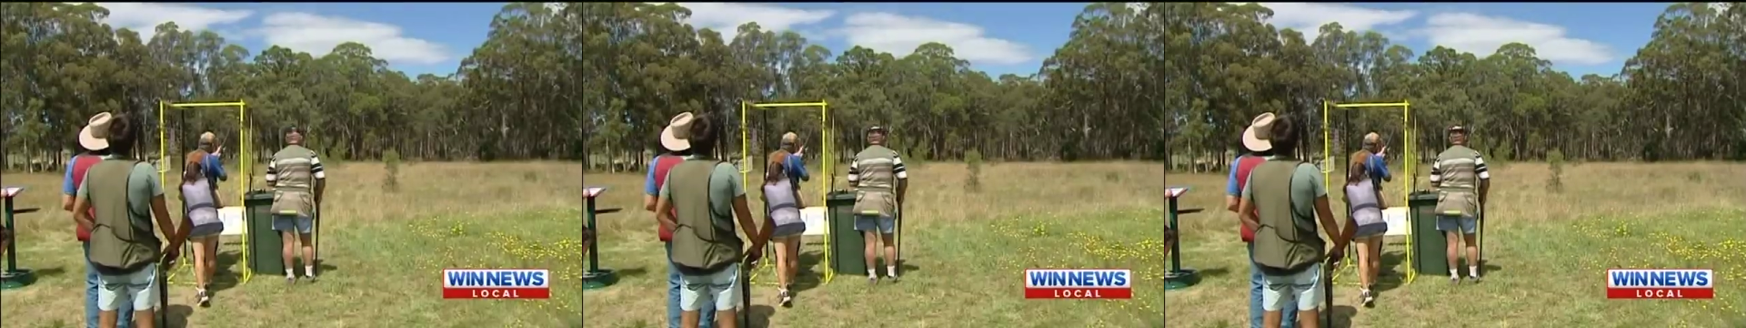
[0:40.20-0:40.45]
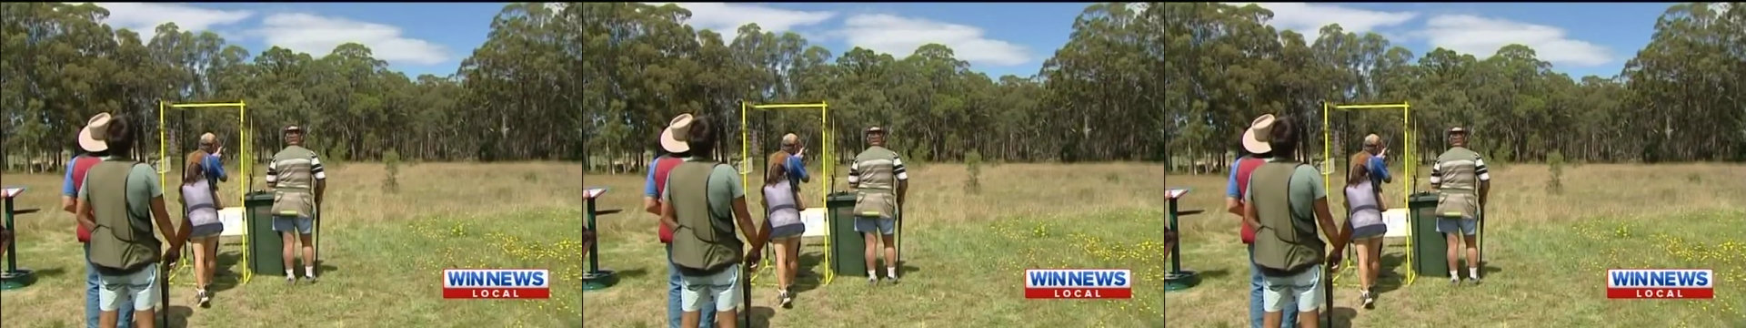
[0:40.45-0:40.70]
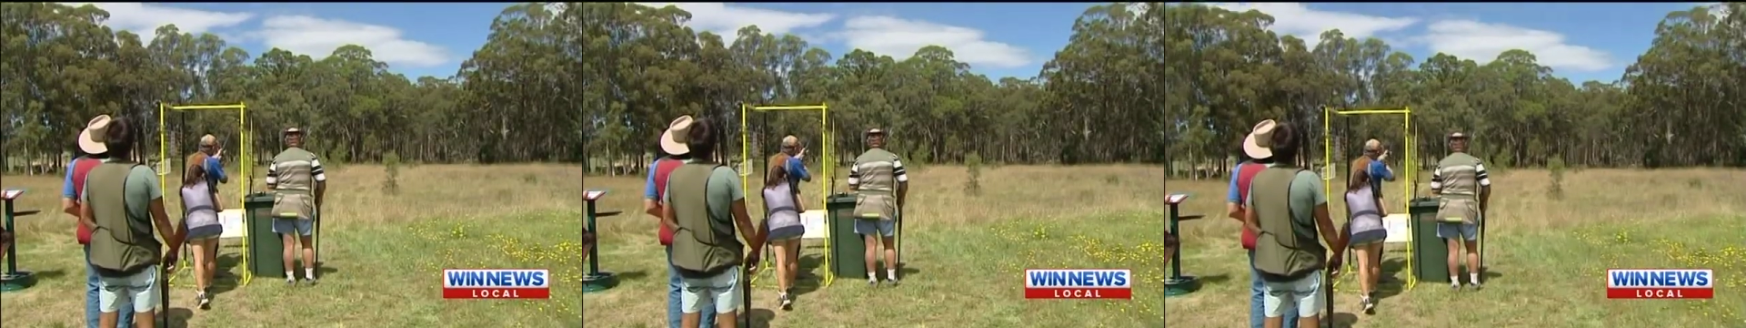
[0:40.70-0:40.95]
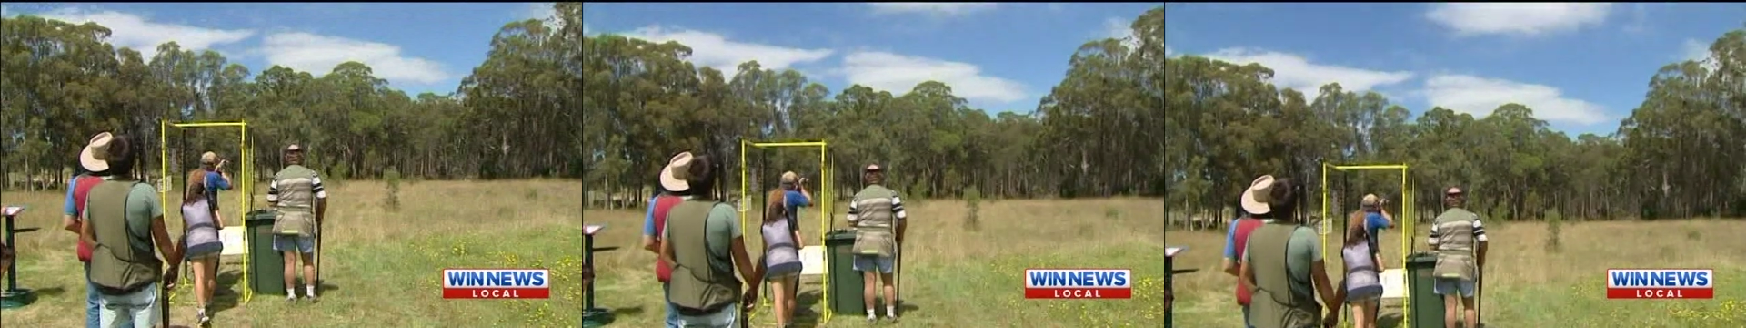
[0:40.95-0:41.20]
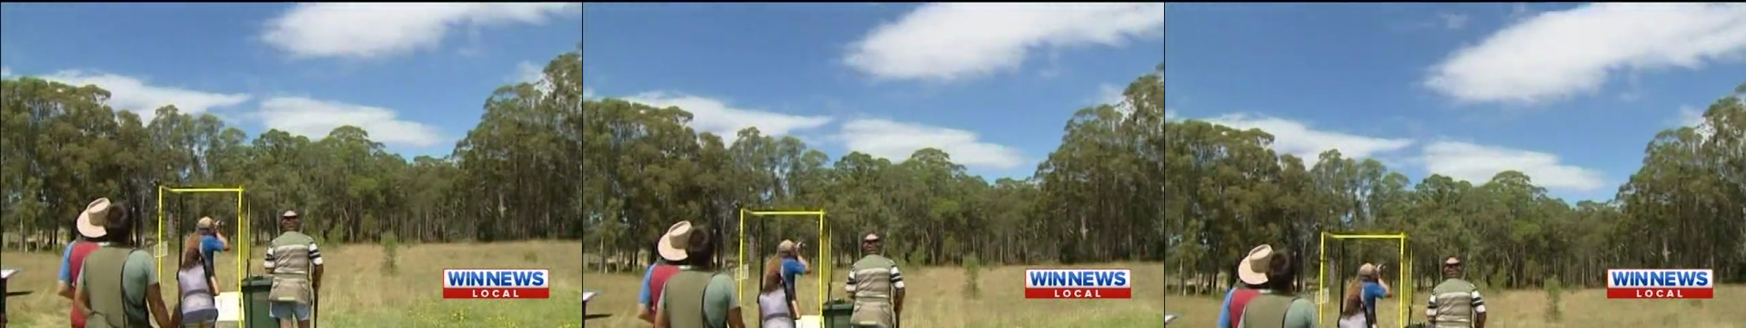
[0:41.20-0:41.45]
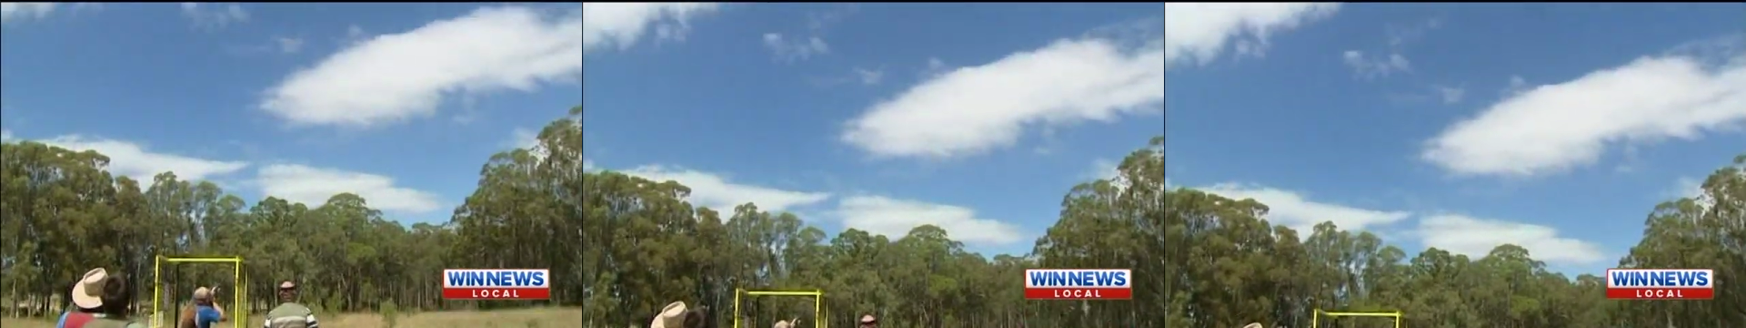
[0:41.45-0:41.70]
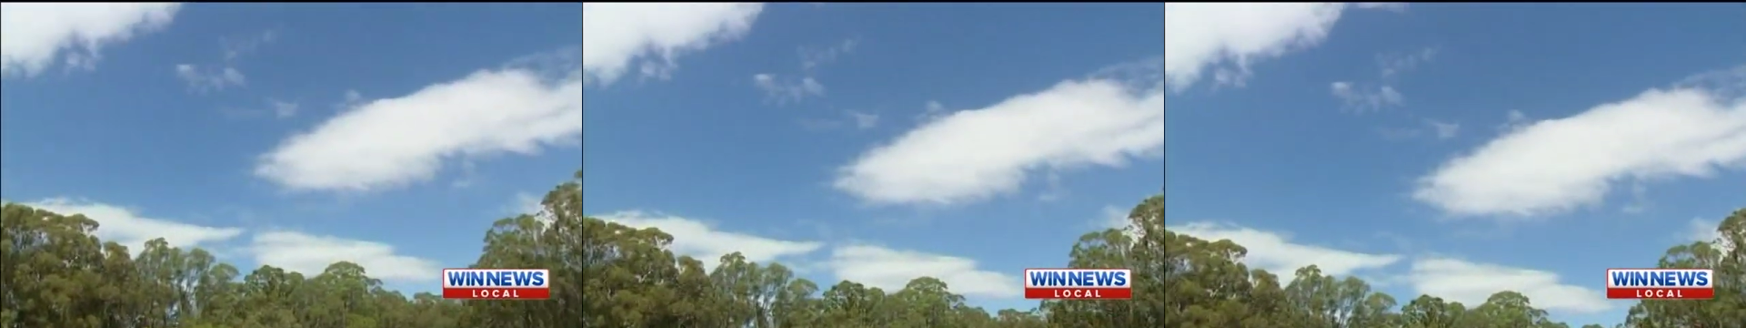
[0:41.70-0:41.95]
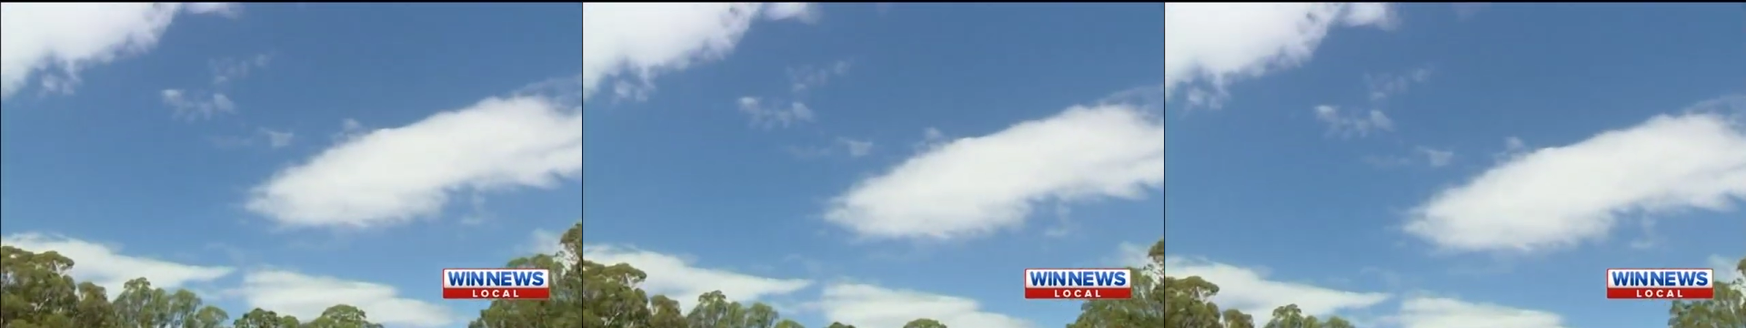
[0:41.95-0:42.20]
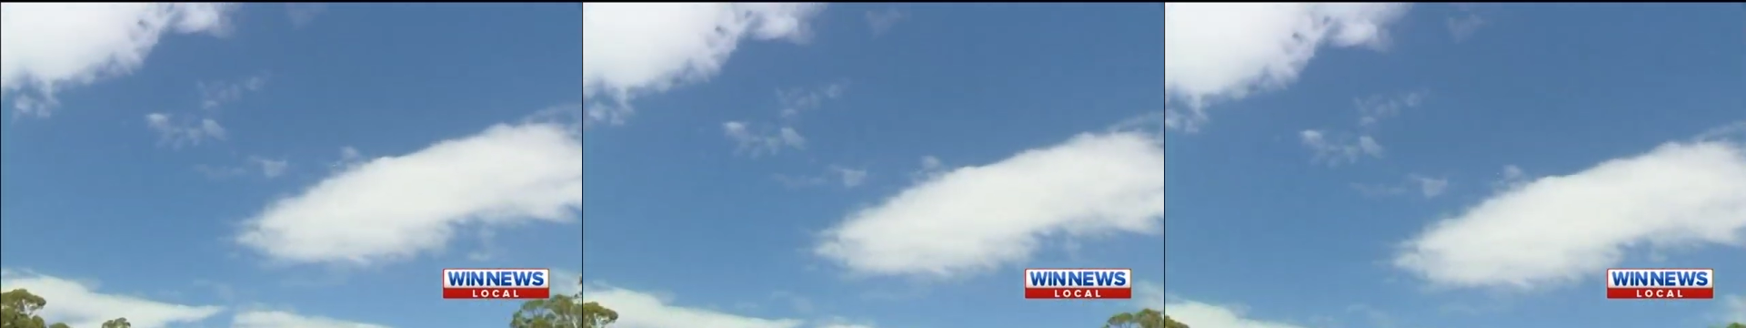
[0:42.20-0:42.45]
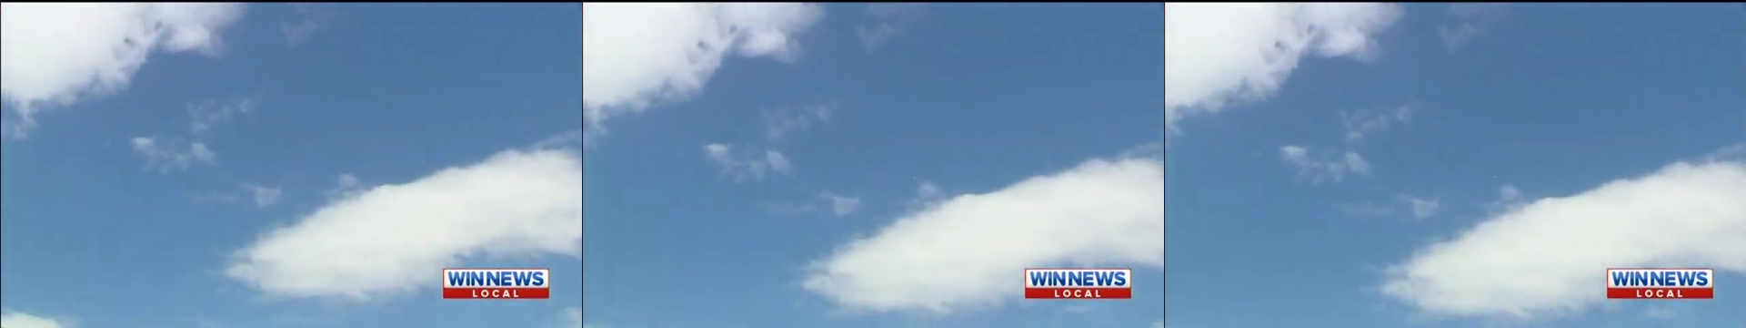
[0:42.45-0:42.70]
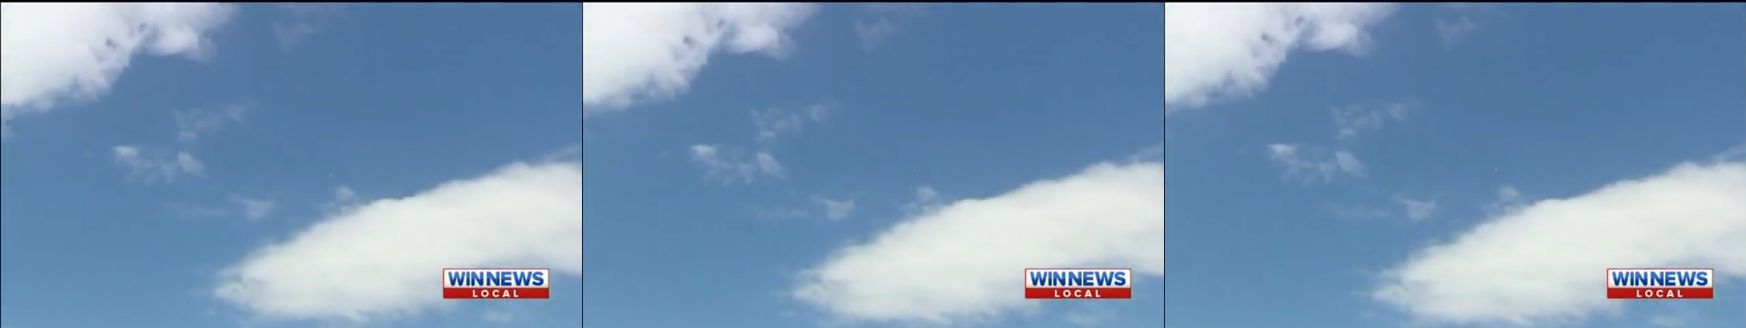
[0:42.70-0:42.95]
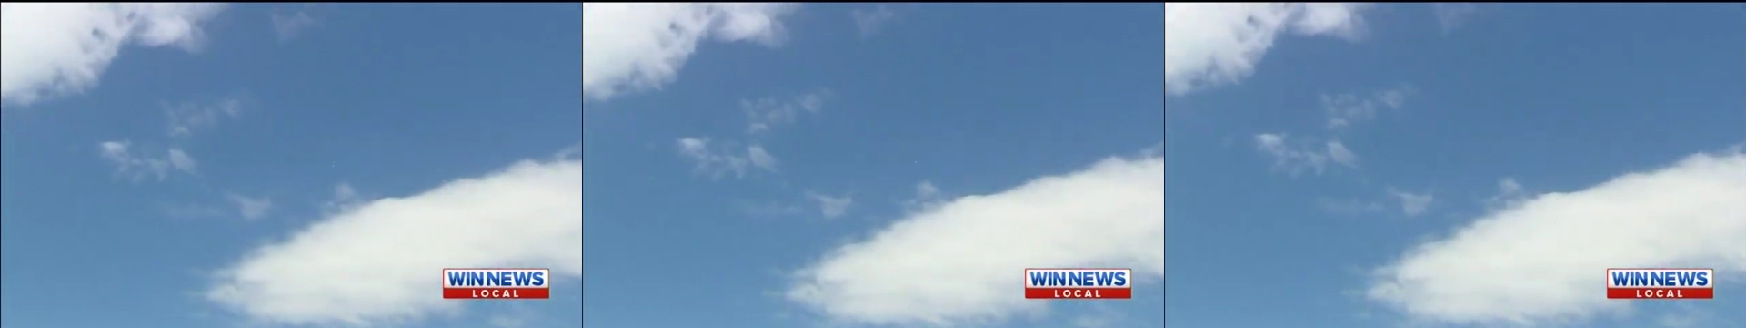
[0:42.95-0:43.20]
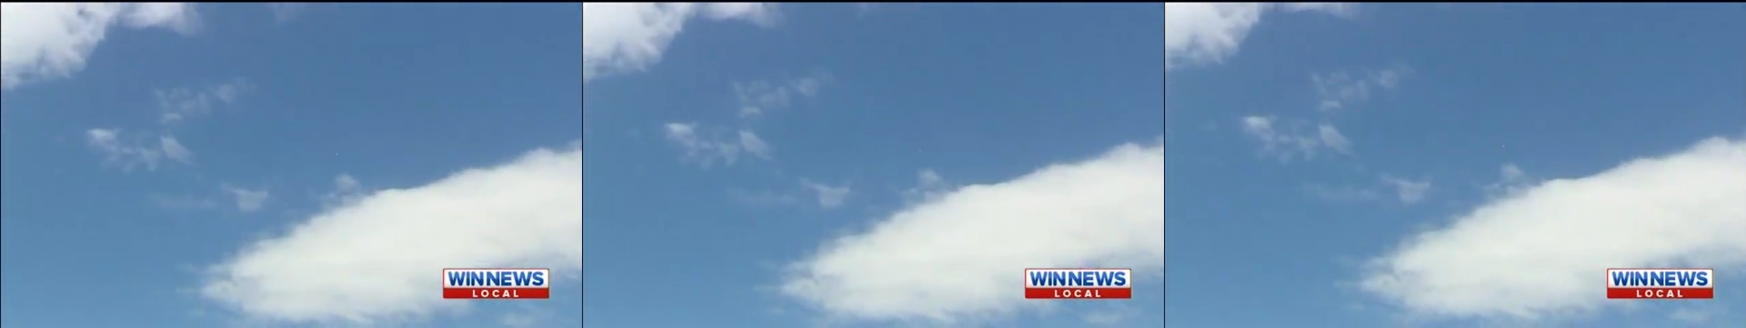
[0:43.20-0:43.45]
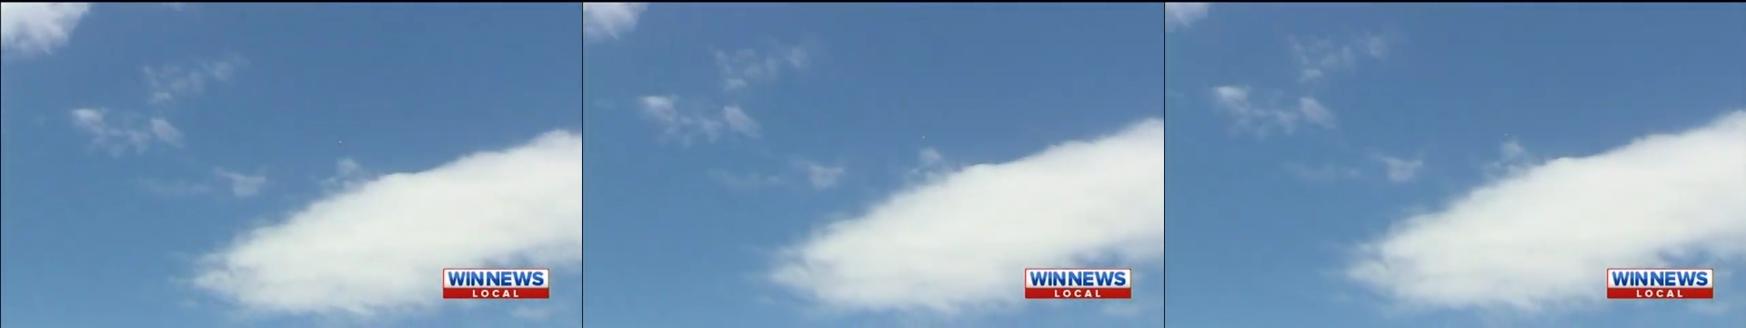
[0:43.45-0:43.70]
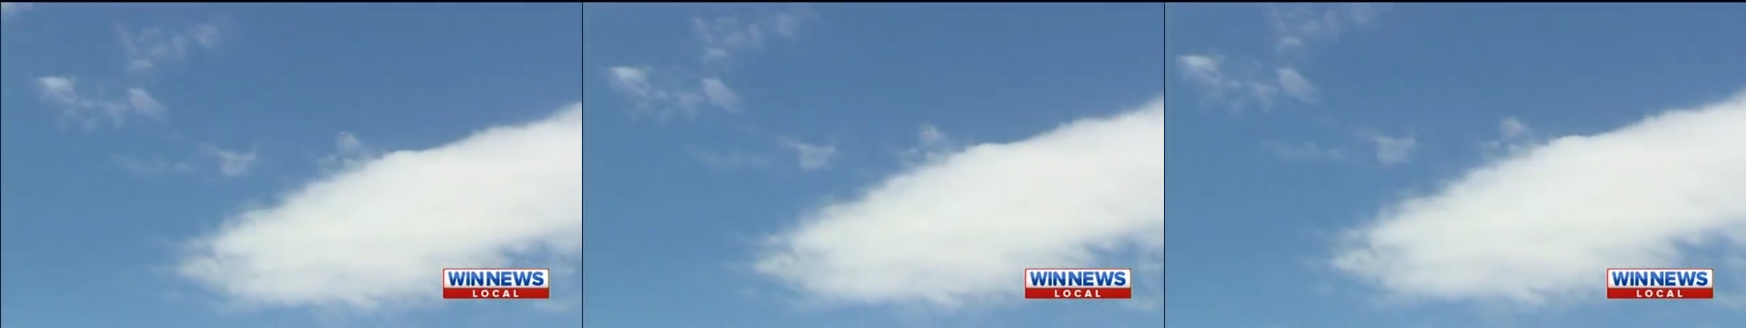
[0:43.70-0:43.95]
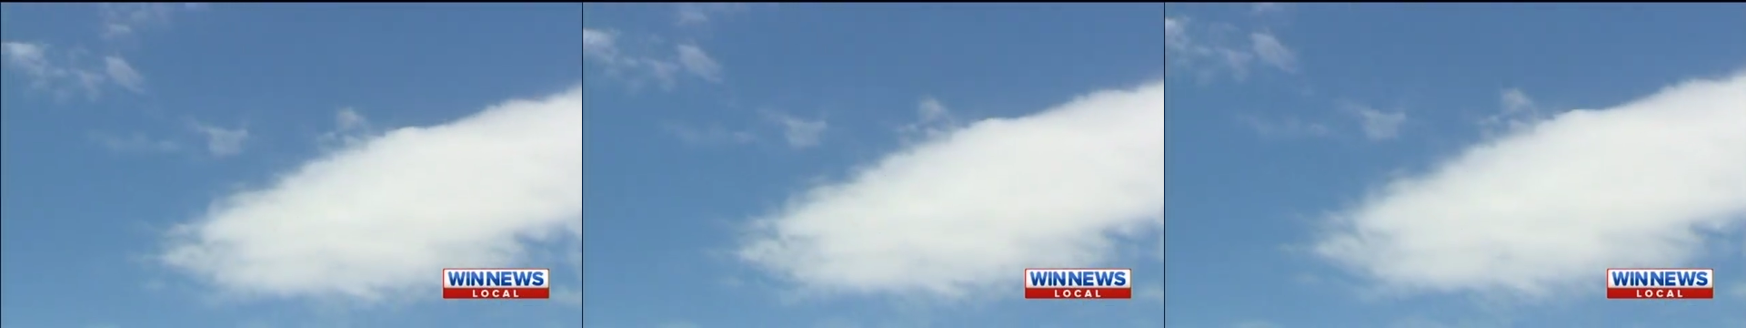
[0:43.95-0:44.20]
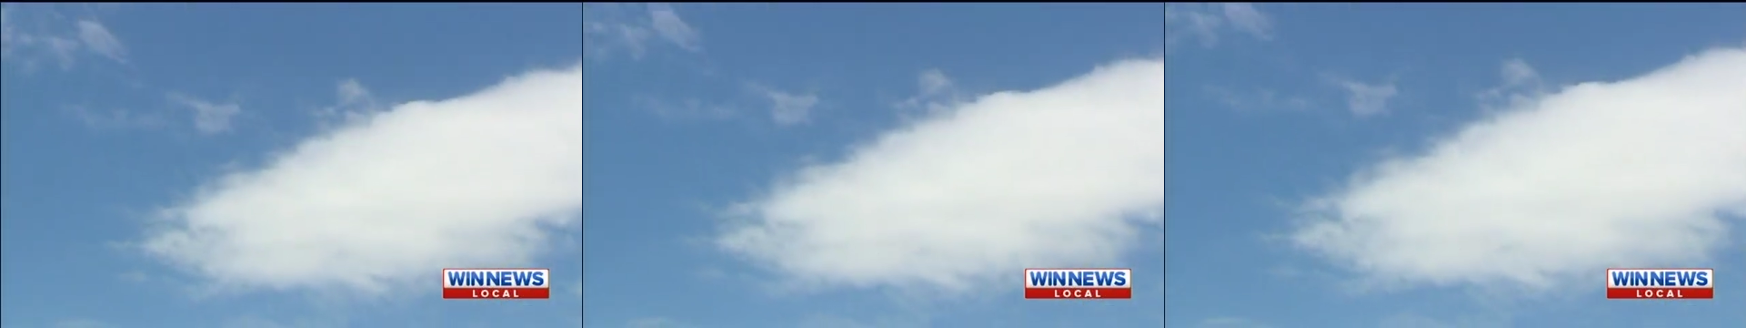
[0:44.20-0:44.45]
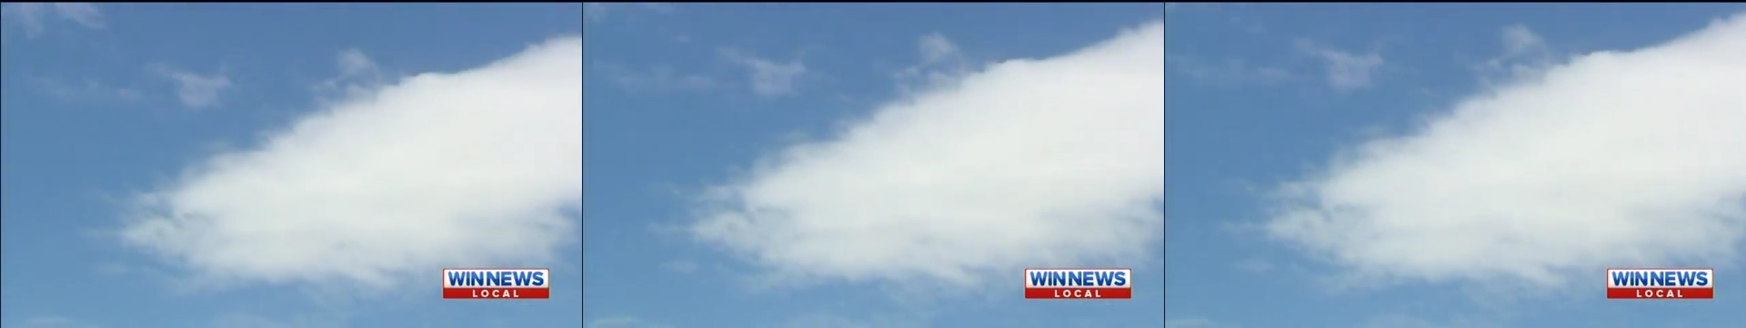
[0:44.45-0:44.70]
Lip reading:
[unreadable: no face in view]